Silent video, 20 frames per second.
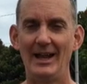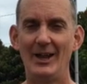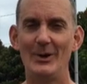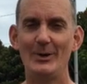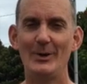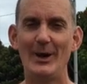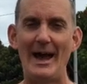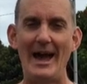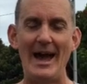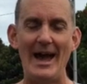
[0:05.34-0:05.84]

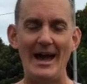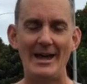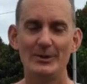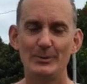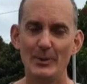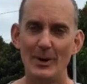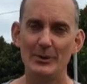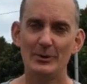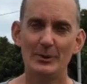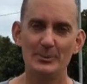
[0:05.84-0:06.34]
Hello
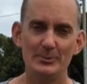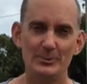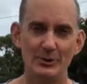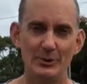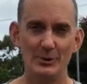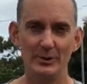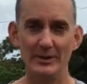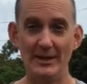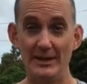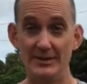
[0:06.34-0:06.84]
and welcome
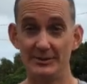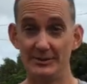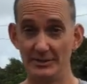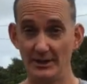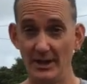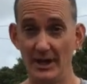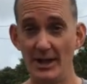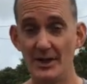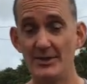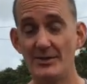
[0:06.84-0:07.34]
to this
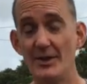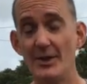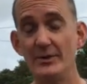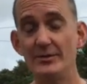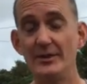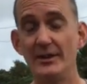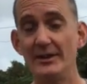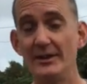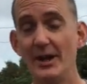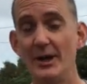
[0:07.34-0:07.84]

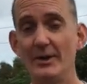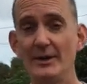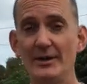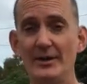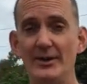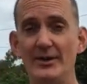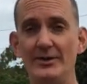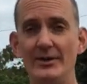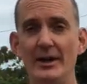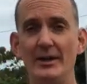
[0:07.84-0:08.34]
third video in
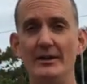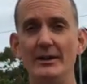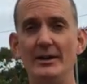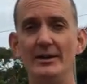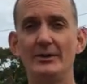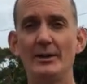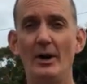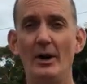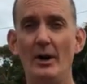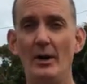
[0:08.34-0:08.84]
the
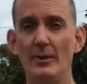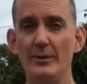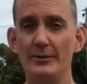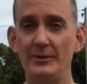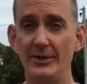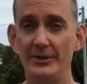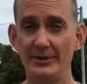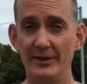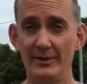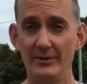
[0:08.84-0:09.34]
series of
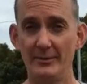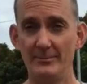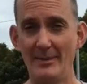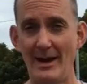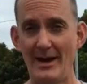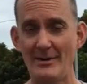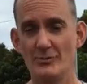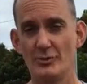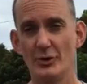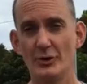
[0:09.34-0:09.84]
the City of
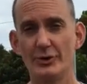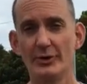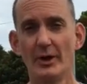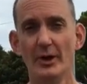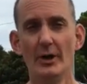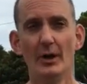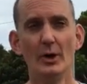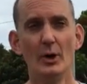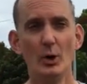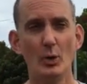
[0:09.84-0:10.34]
Mandurah's
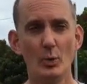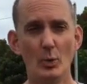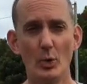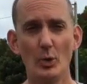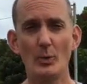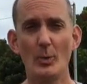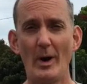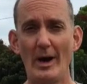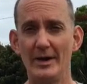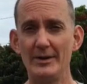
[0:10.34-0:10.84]

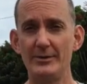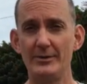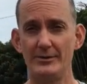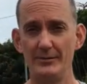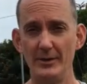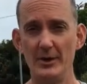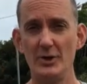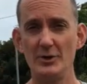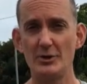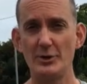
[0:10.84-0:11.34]
Waterwise
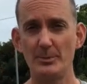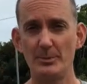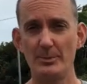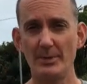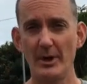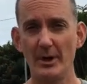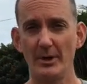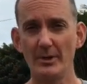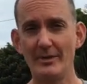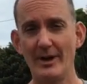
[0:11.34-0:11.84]
Verge
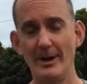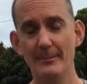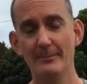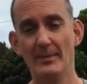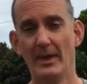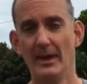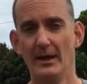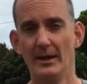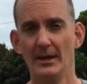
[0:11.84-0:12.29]
Program.